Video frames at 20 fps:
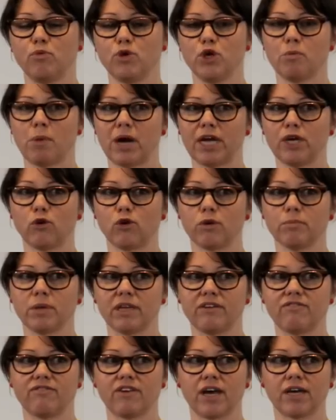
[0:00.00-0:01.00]
you might
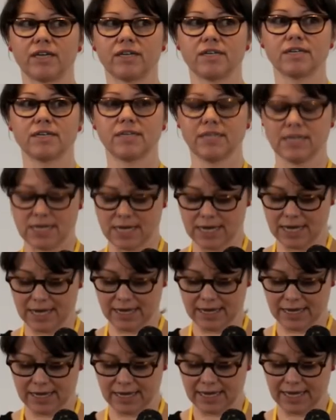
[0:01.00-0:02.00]
normally find
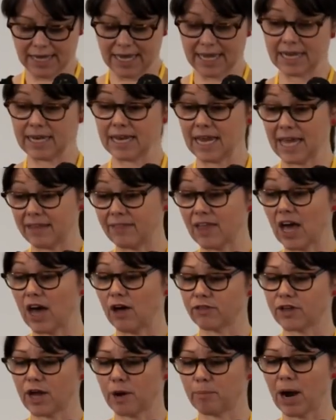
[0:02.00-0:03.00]
in the
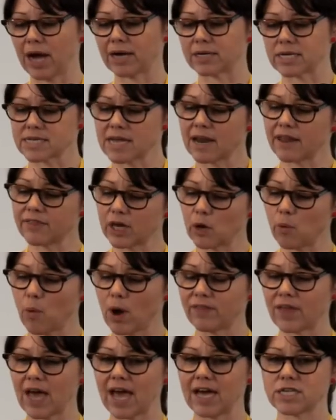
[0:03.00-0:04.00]
healthcare practice. And I think
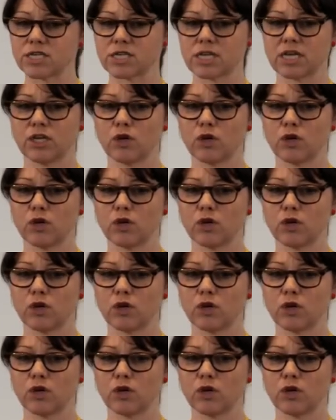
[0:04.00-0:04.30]
one that has